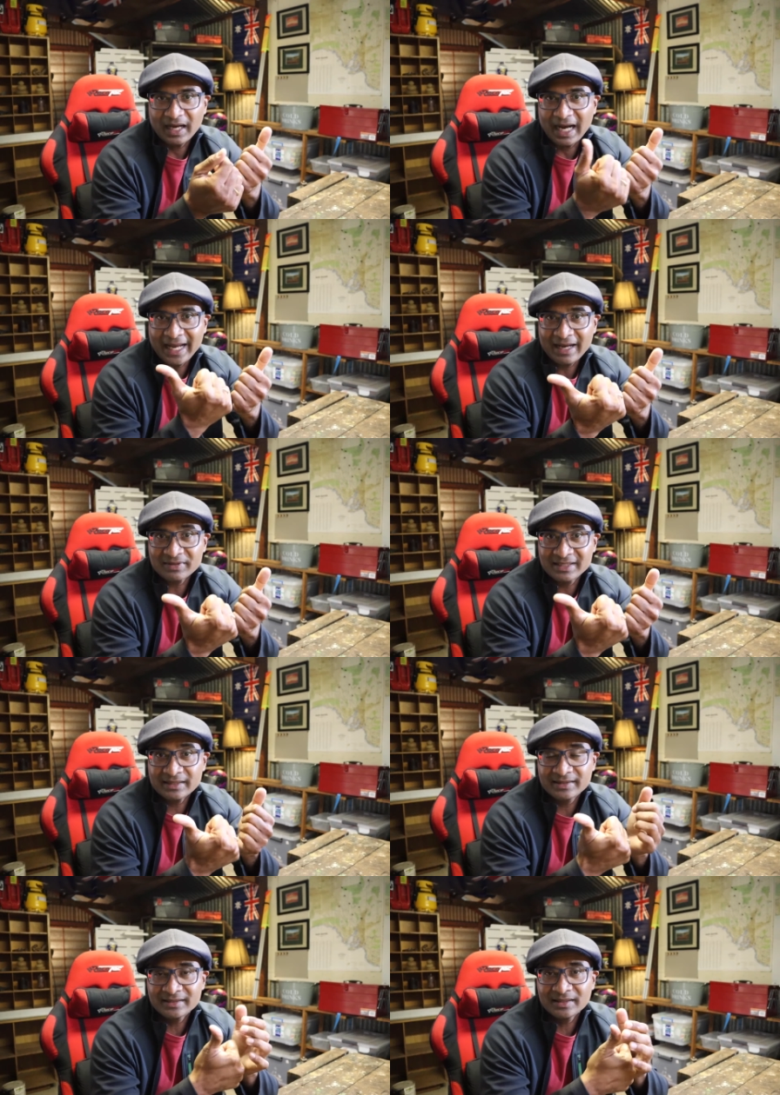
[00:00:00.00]
Now, I have a
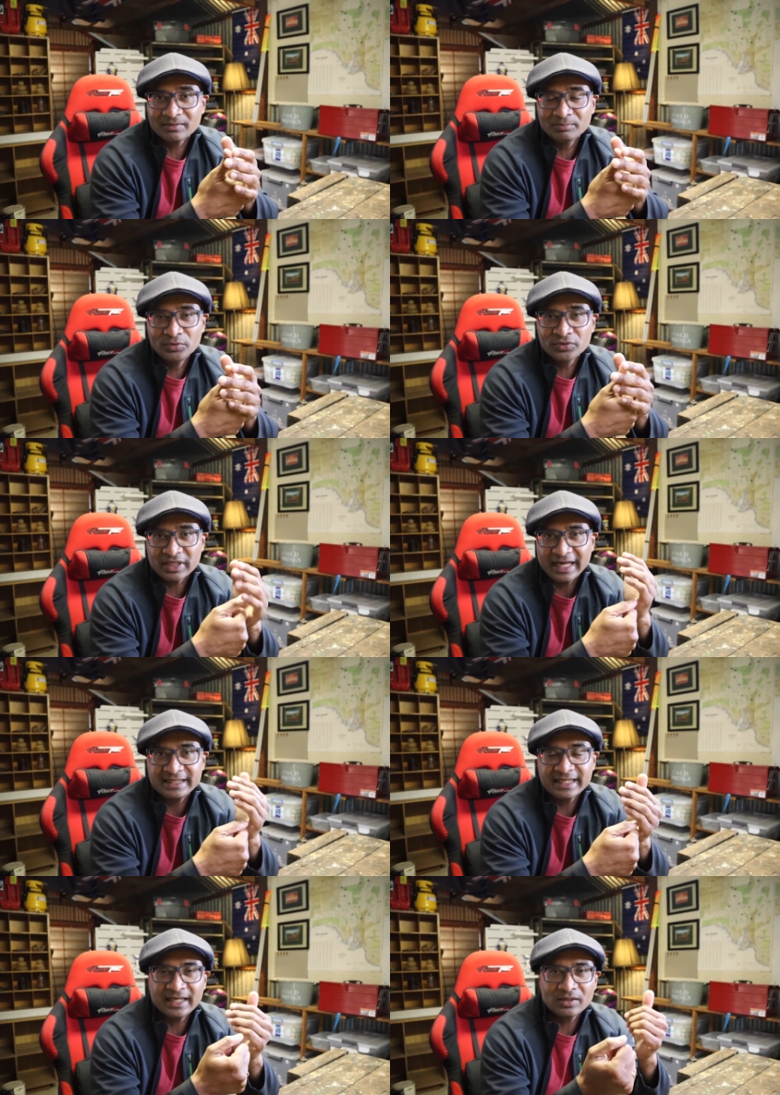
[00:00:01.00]
cell signal booster
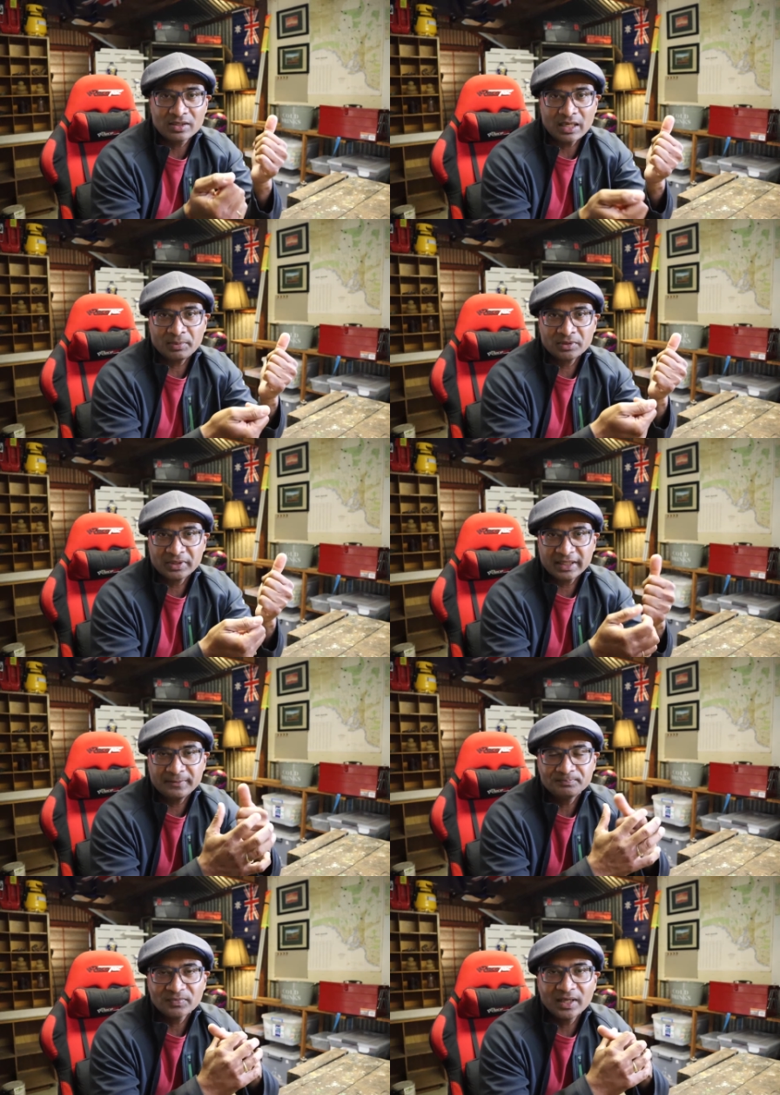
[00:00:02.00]
antenna coupled with
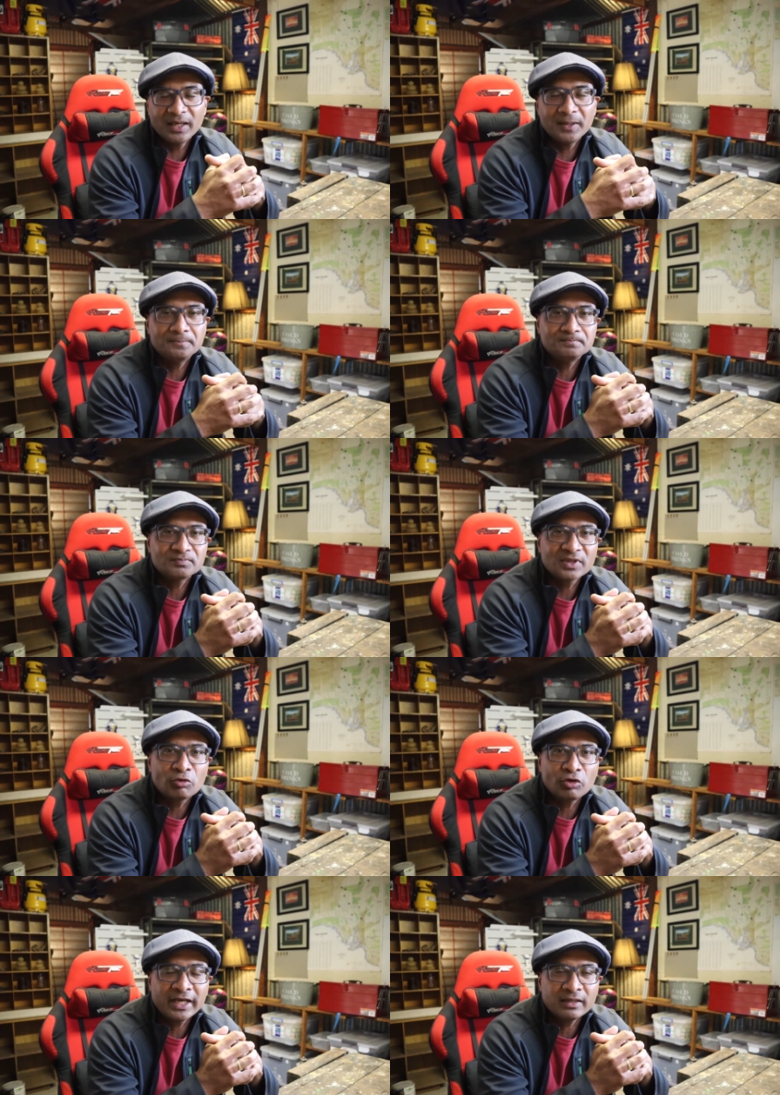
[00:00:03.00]
a um,
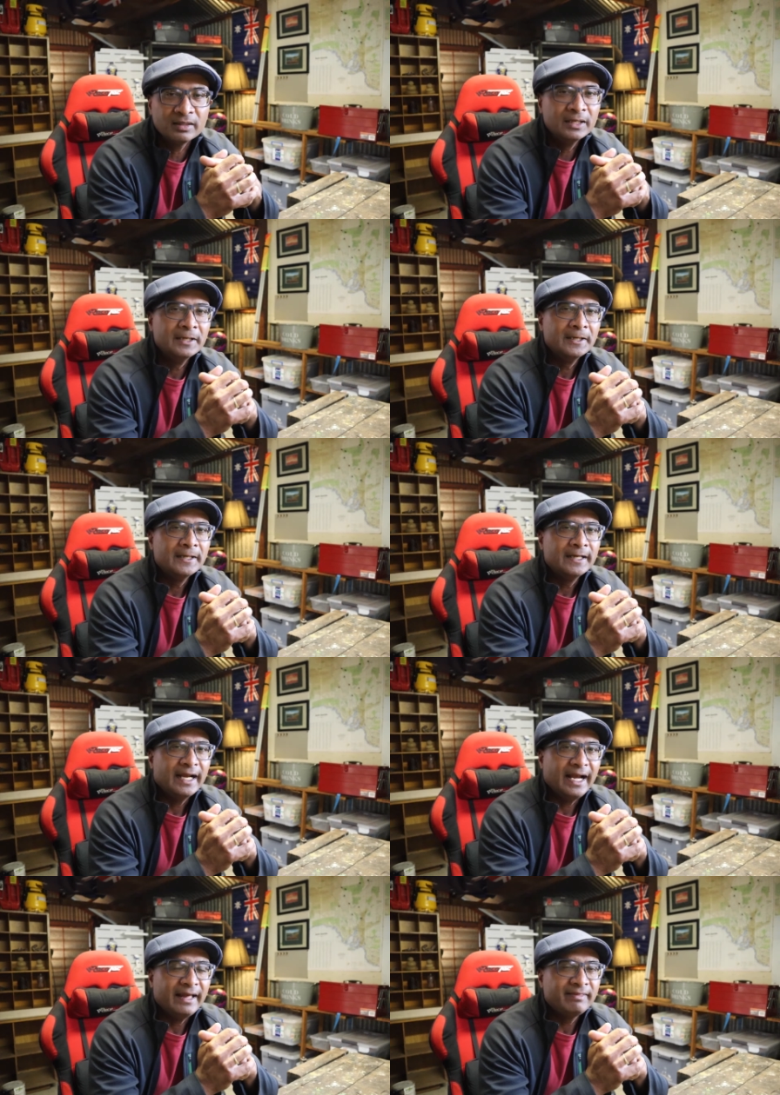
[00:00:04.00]
cradle,
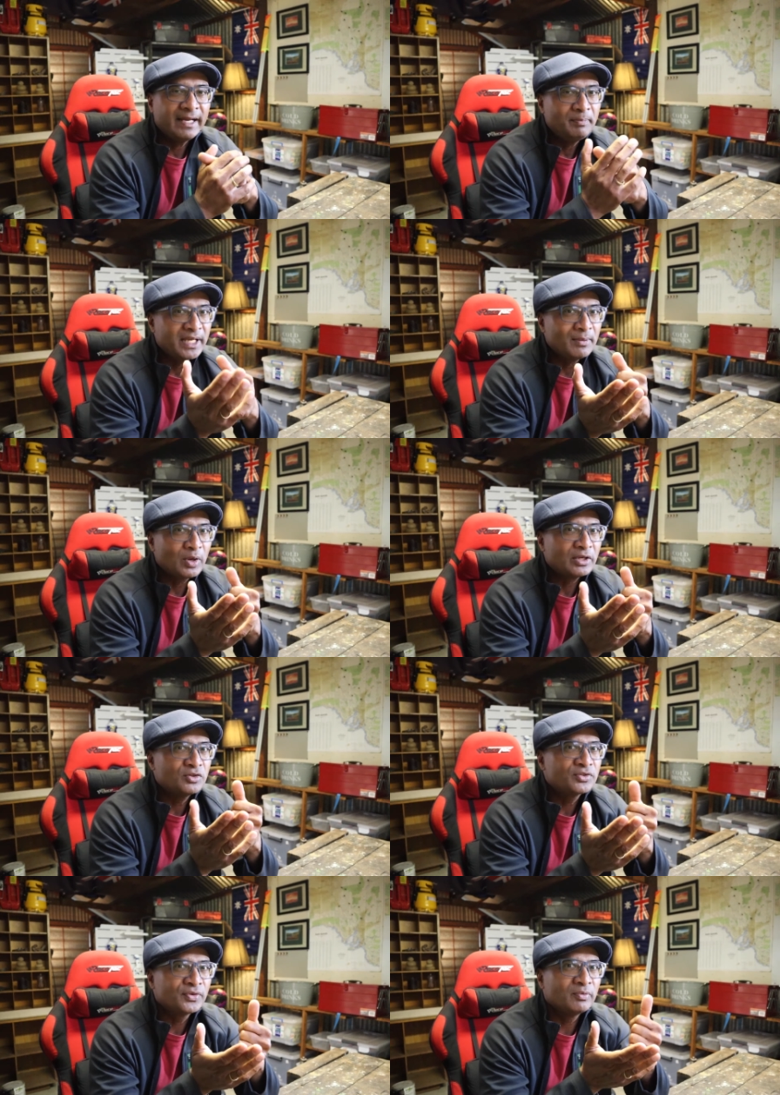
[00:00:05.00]
and that became quite
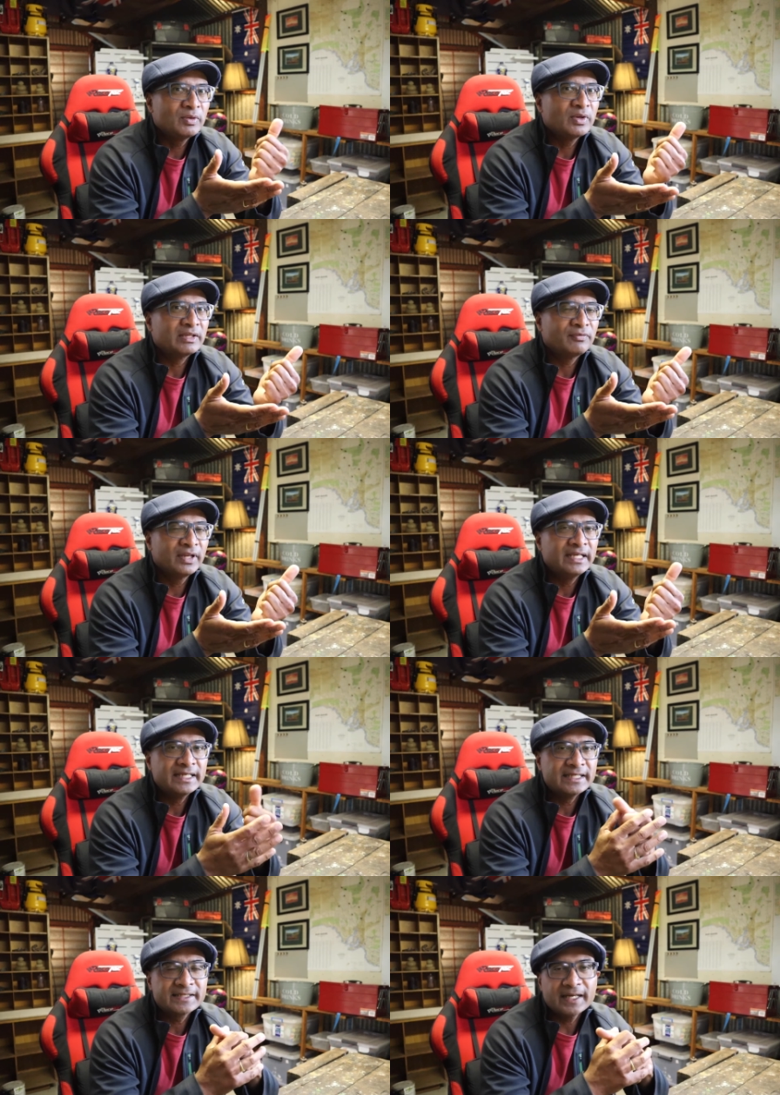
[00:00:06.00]
useful when we were in the
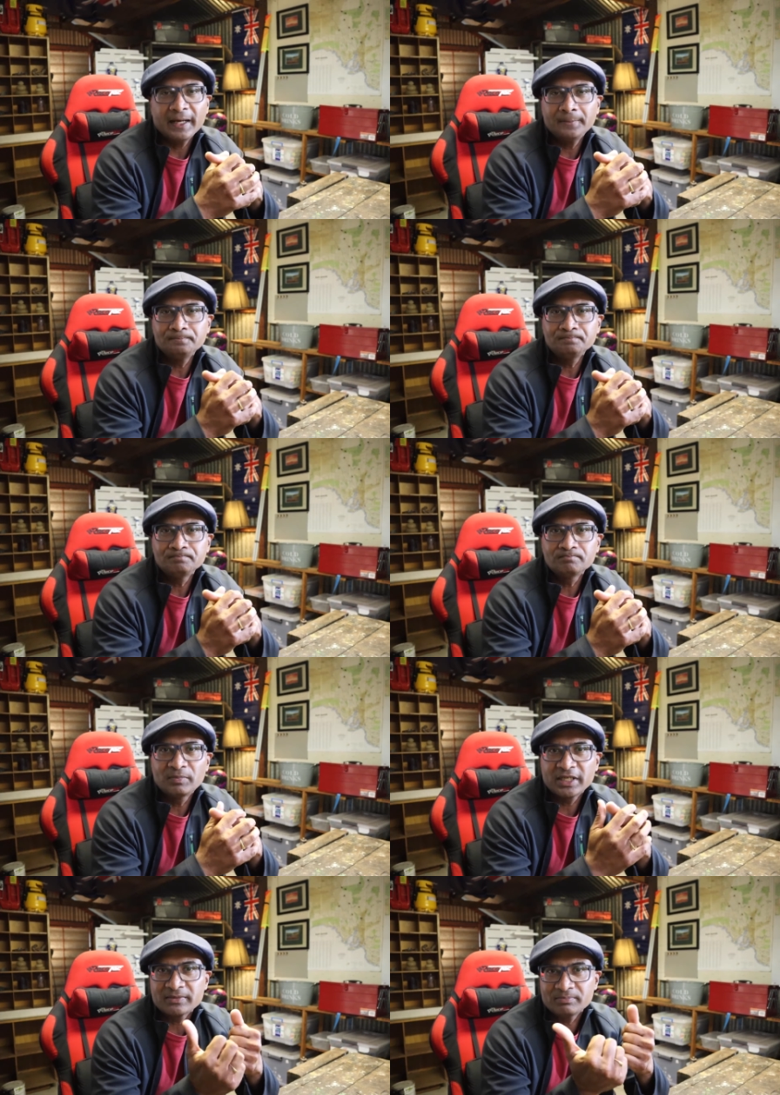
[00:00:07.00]
Flinders um,
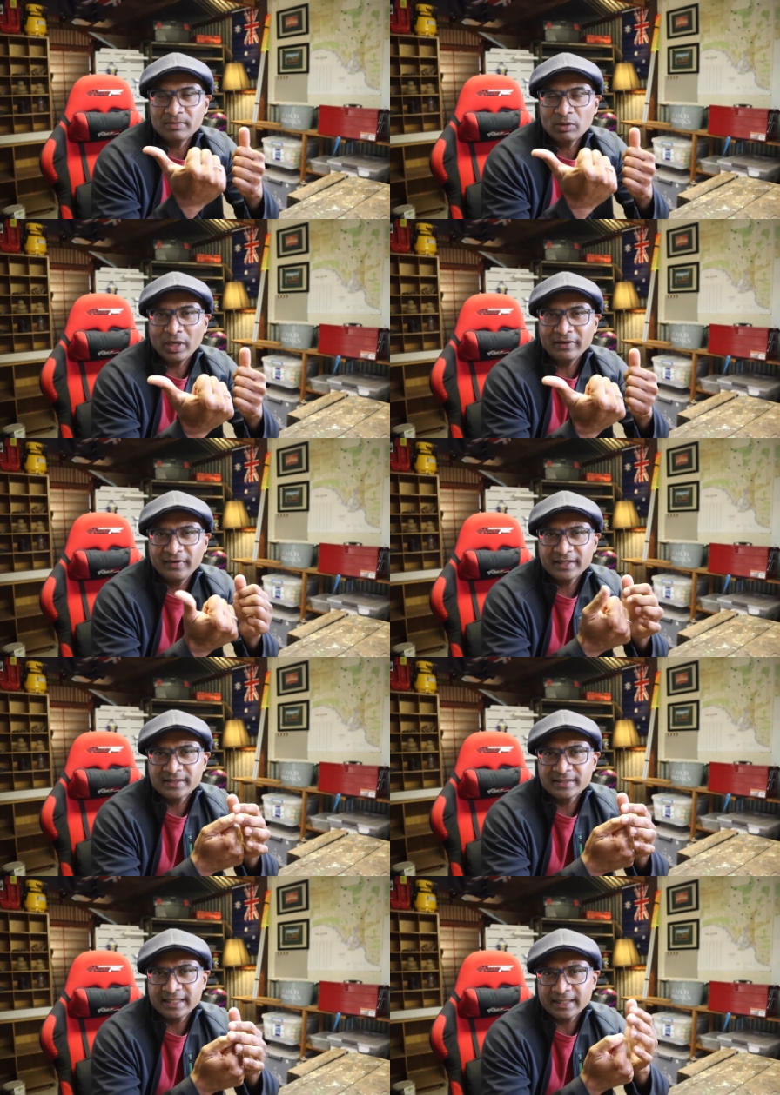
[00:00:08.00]
because my wife
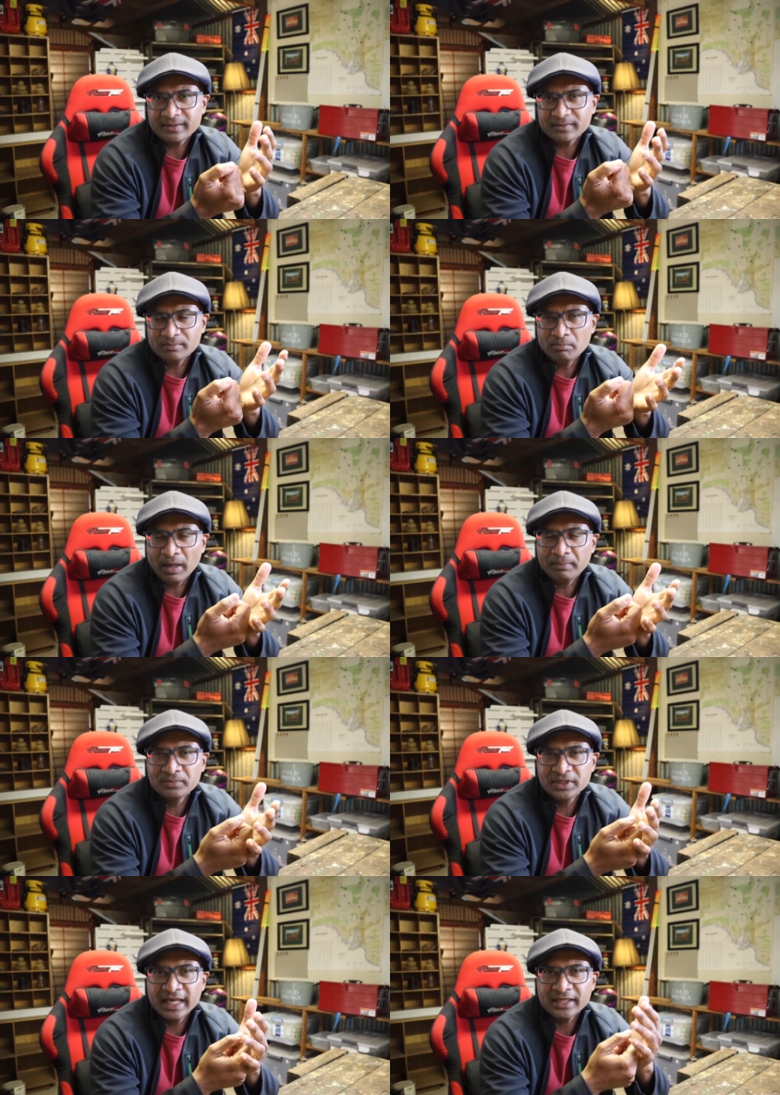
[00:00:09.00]
has a sick
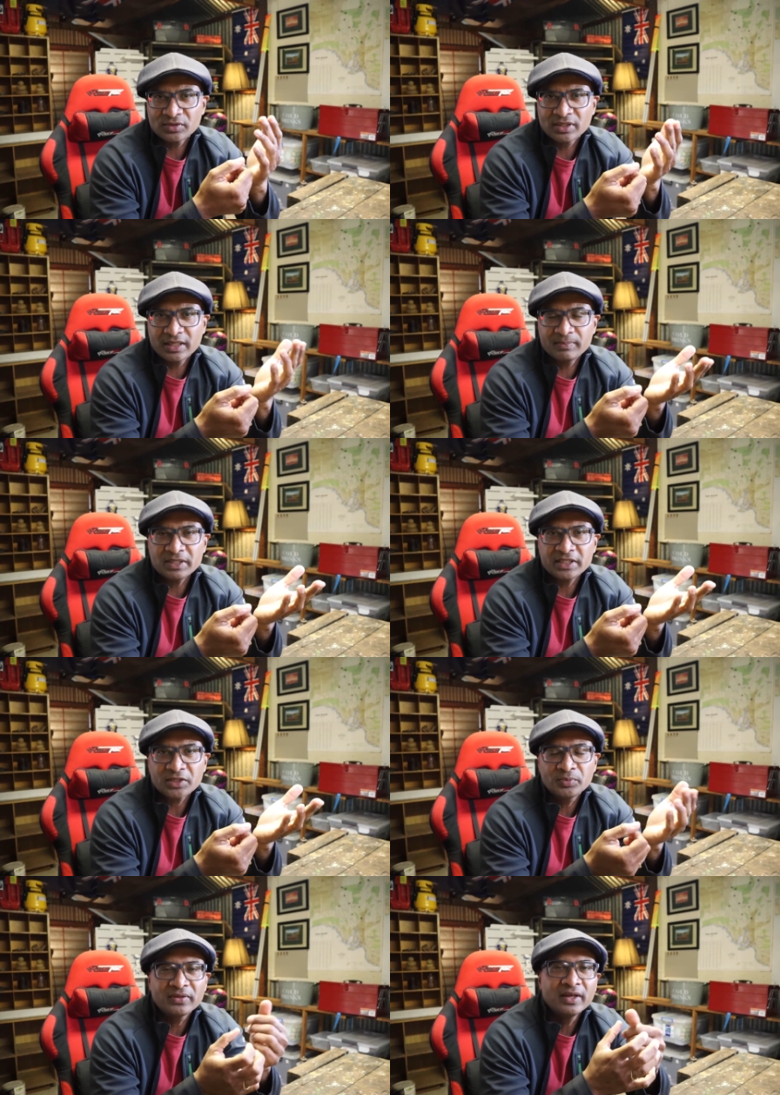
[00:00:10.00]
mum she has to keep in
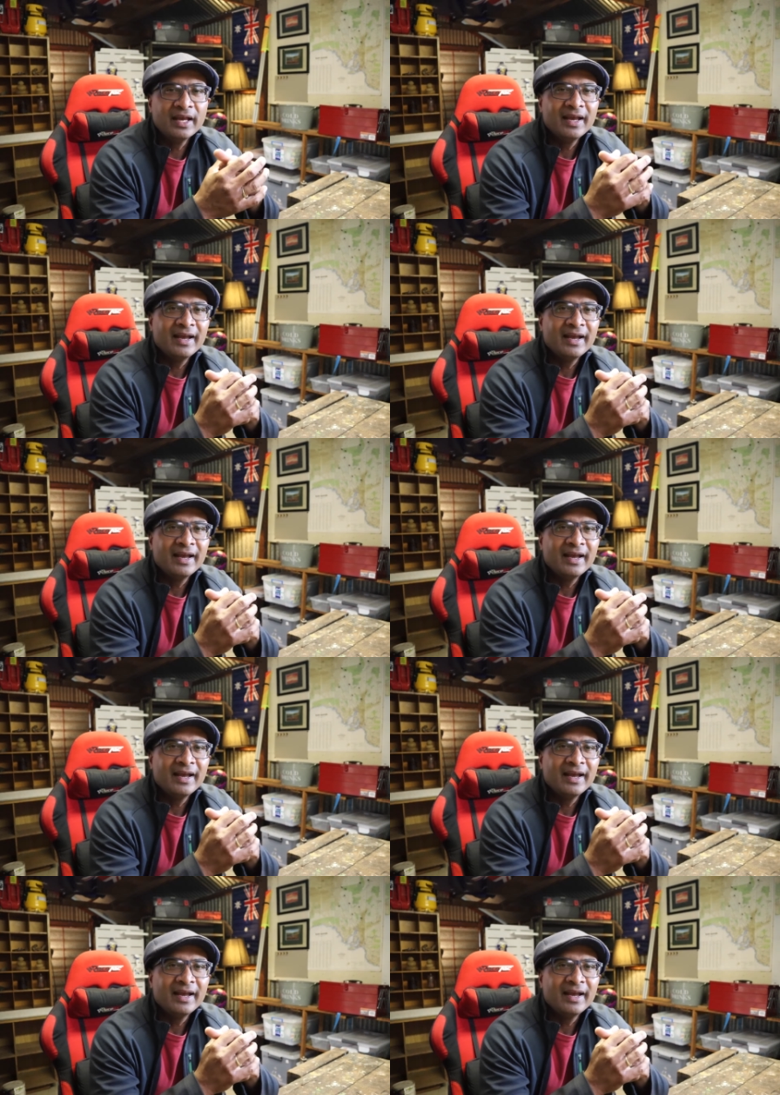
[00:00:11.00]
touch with,